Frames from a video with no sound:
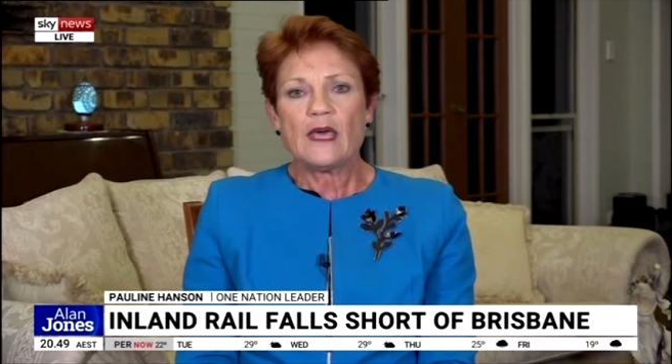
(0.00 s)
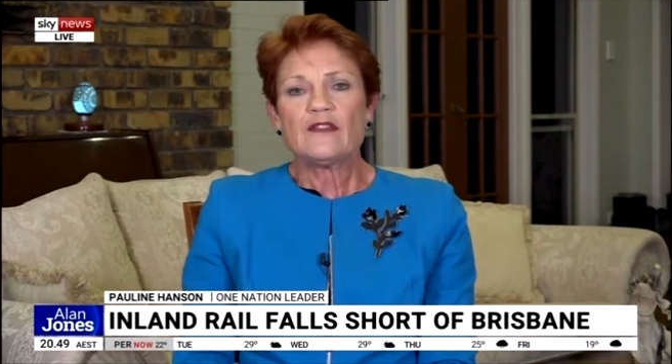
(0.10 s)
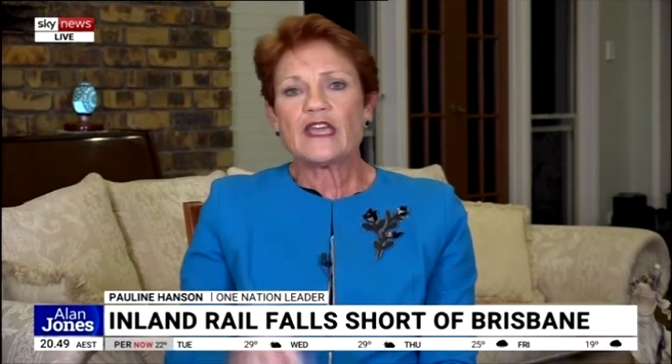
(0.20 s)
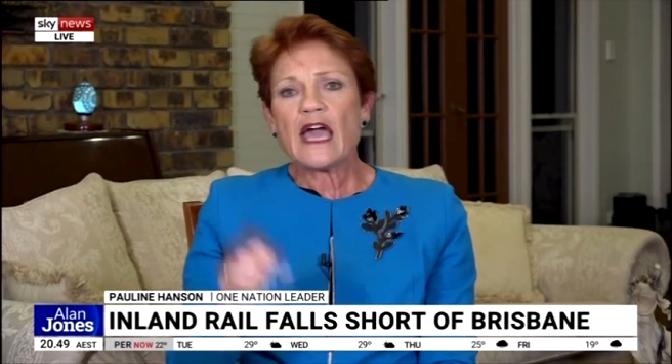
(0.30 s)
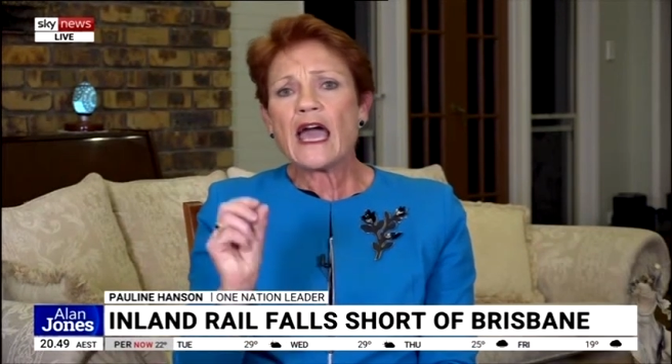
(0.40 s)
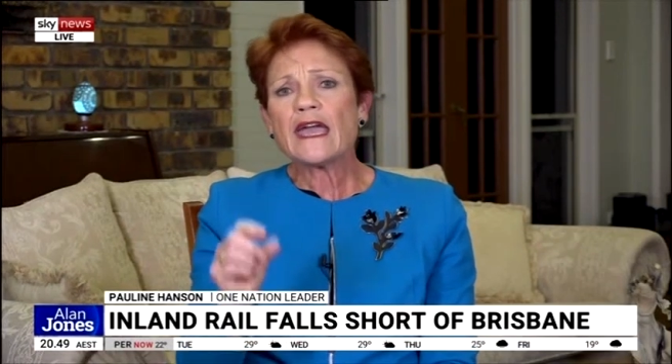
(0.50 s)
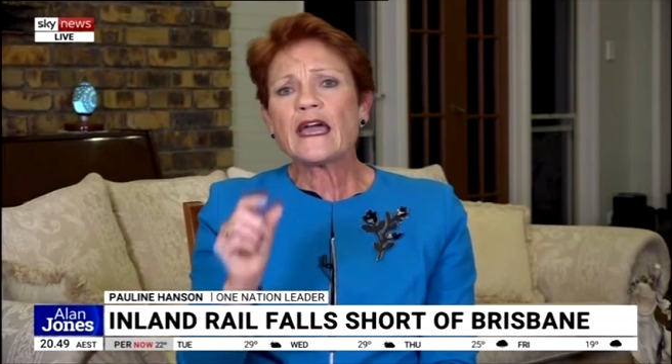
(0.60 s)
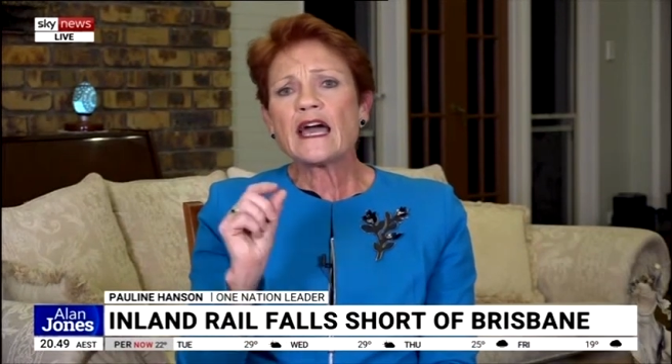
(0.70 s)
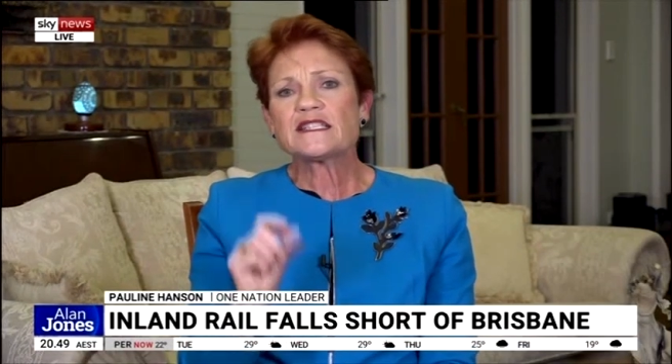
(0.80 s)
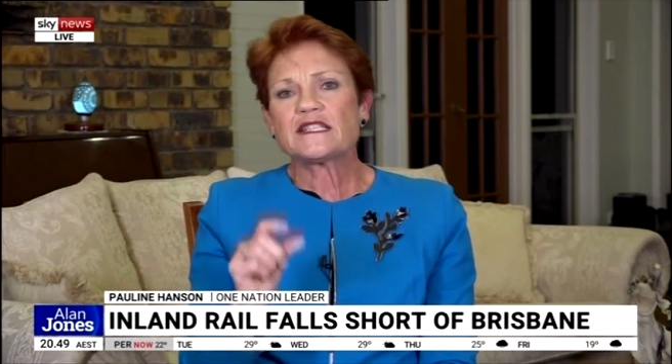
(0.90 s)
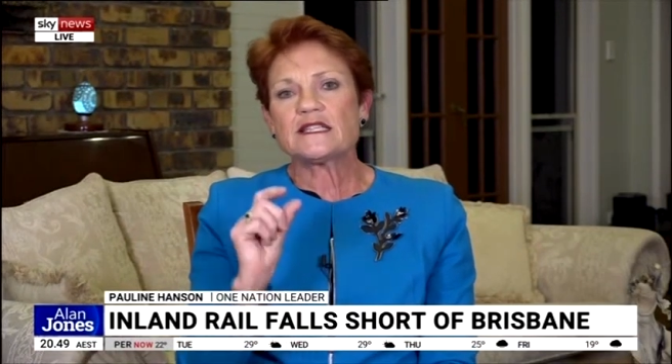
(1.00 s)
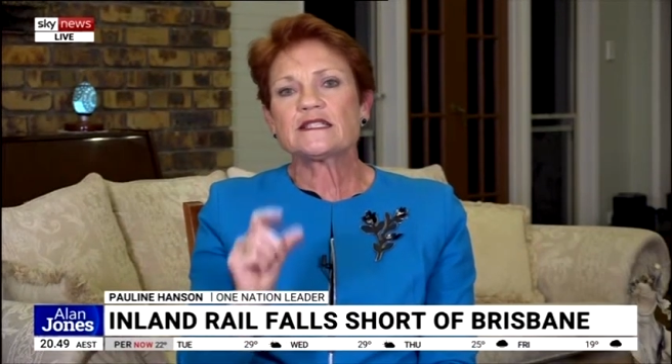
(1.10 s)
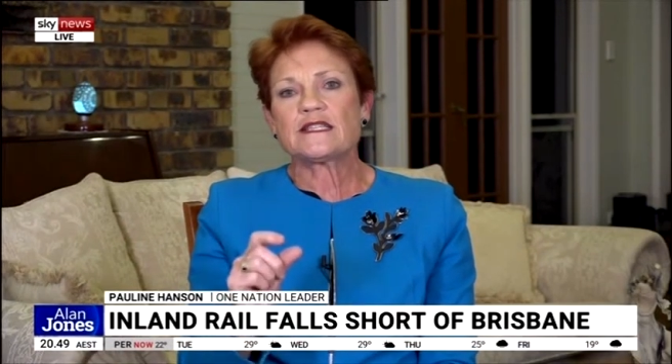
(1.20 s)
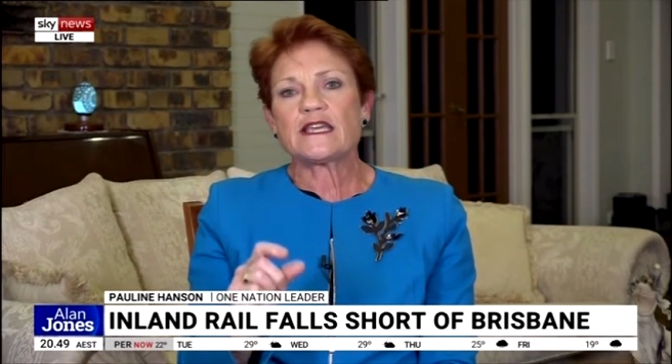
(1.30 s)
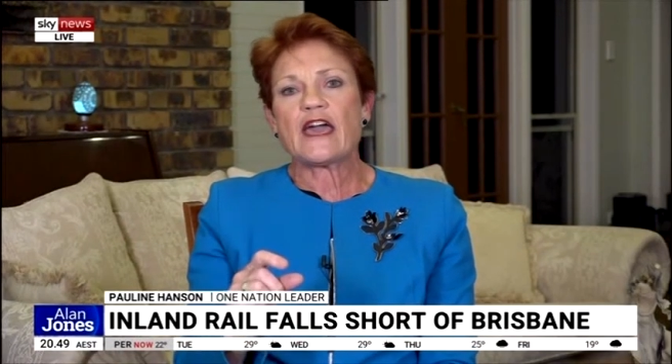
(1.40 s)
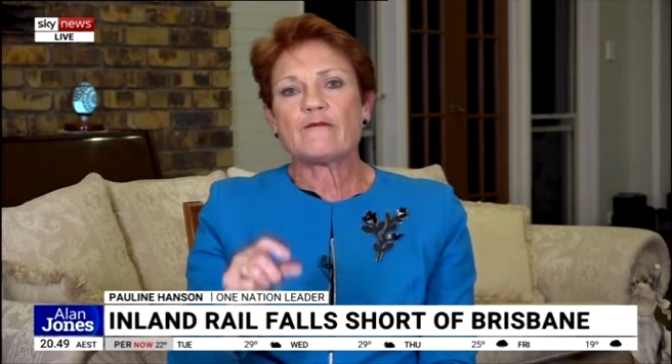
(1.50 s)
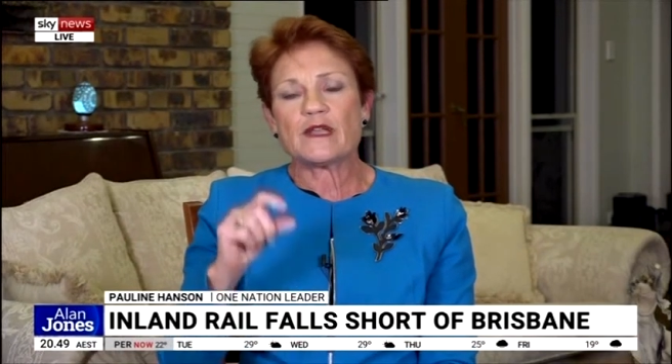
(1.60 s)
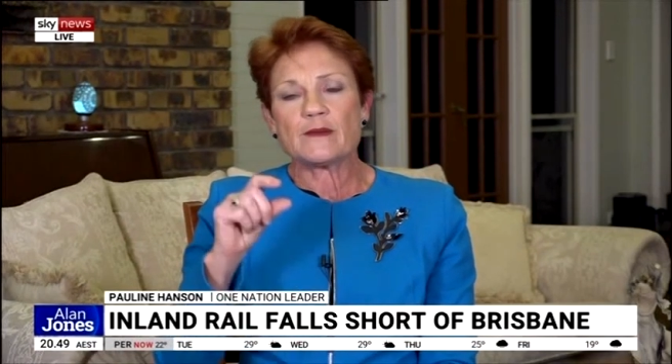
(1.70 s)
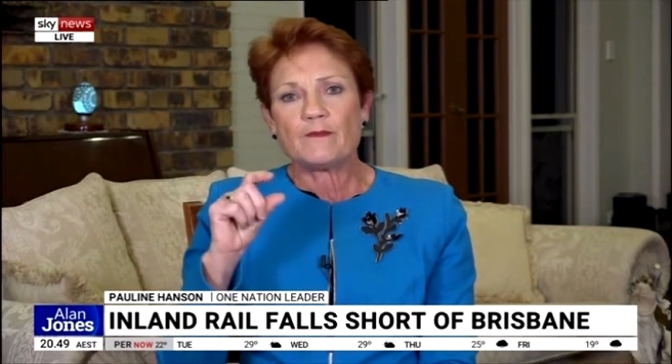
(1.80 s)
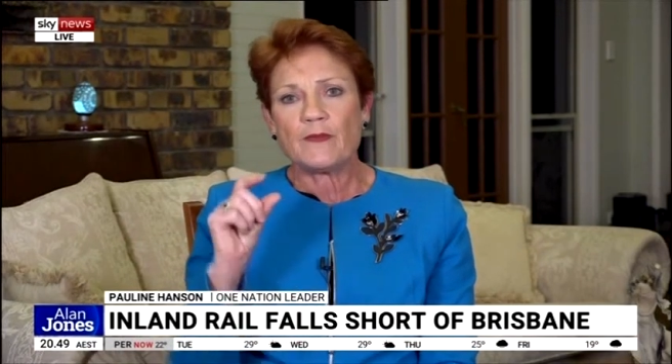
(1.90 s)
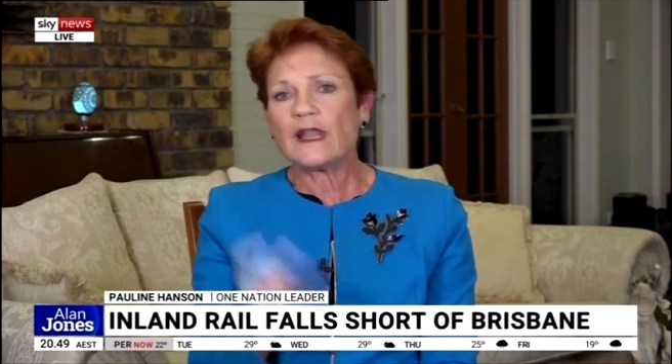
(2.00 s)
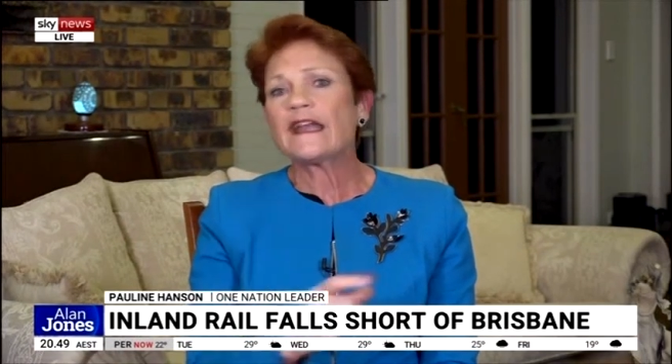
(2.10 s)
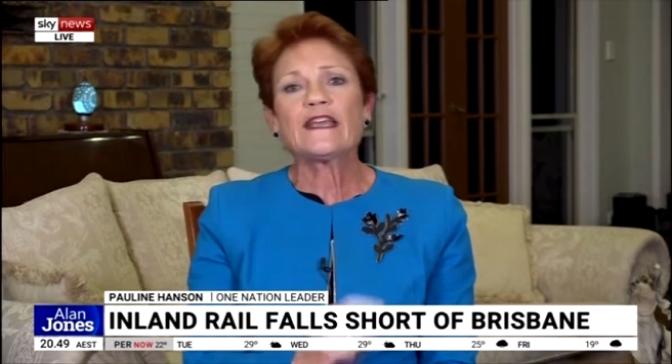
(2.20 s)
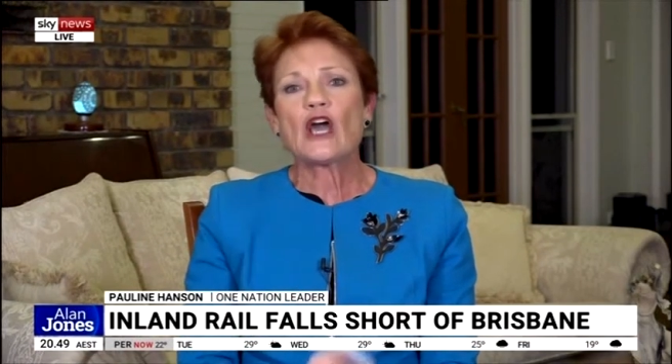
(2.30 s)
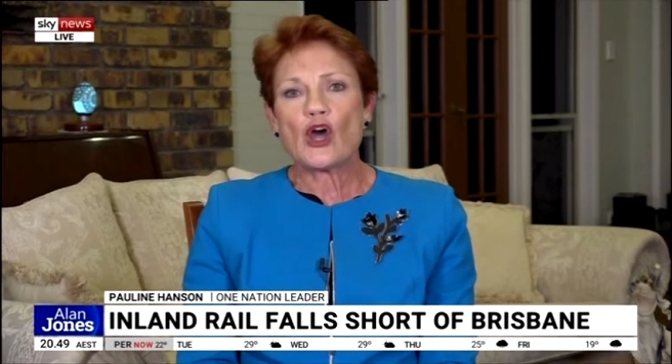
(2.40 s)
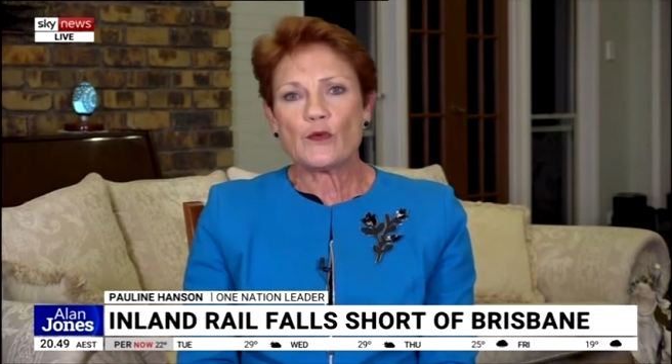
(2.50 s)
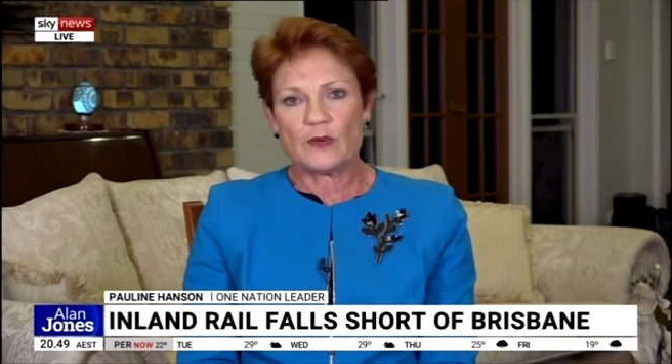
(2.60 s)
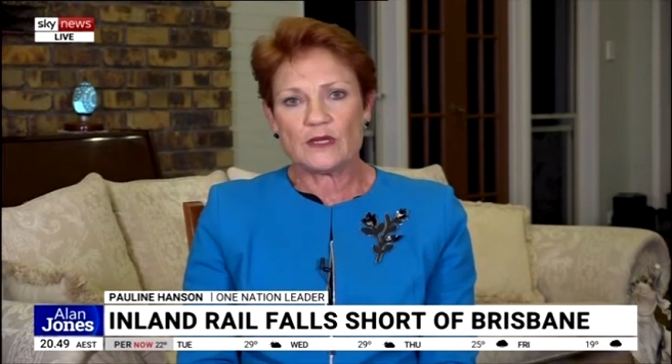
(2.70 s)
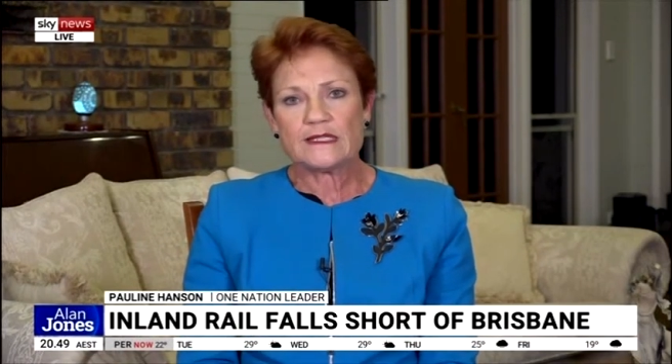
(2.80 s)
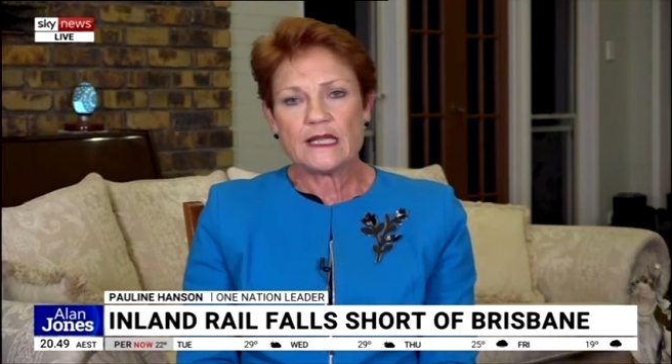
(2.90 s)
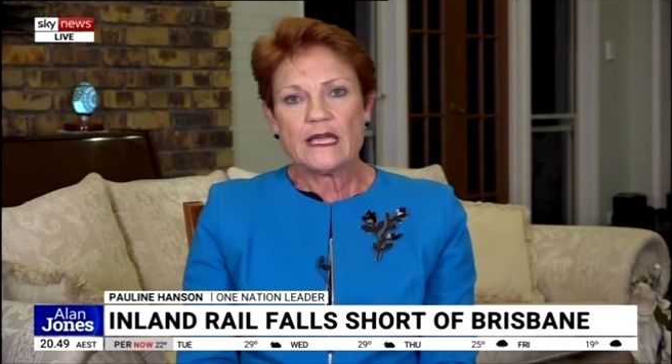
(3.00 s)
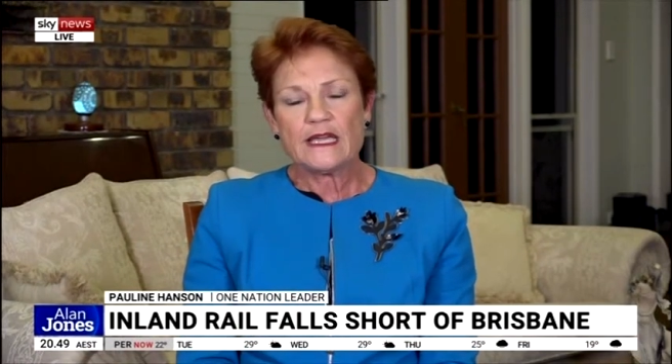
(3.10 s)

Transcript: The ARTC have been bloody hopeless